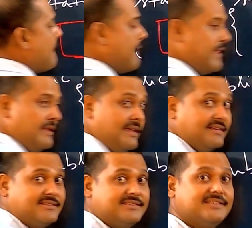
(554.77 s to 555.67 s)
yes,
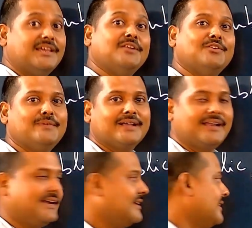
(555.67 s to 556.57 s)
it will be
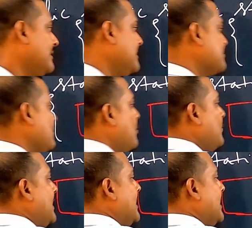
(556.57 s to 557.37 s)
correct. This code will